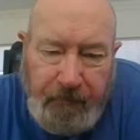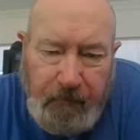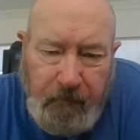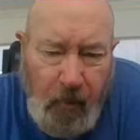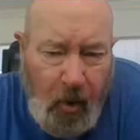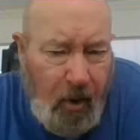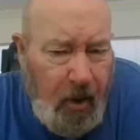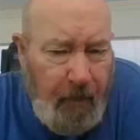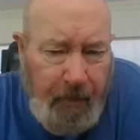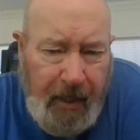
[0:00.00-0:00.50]

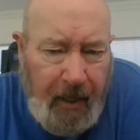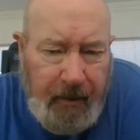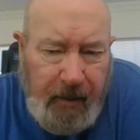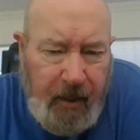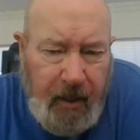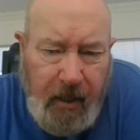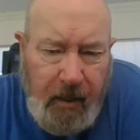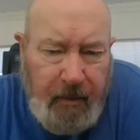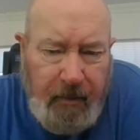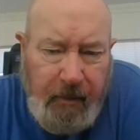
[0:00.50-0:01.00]
We'll come out
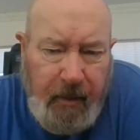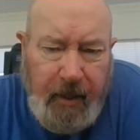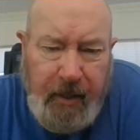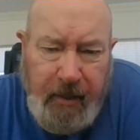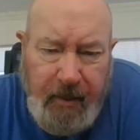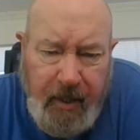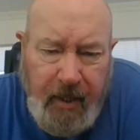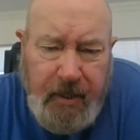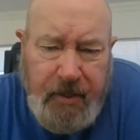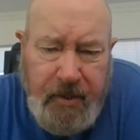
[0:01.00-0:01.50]
the other end
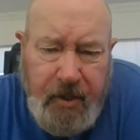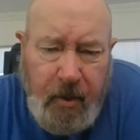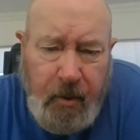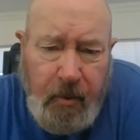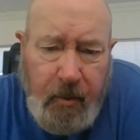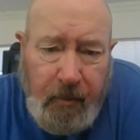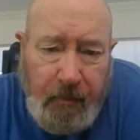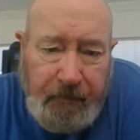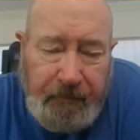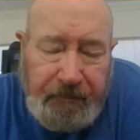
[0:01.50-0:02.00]
of this
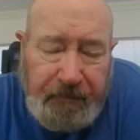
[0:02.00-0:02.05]
too.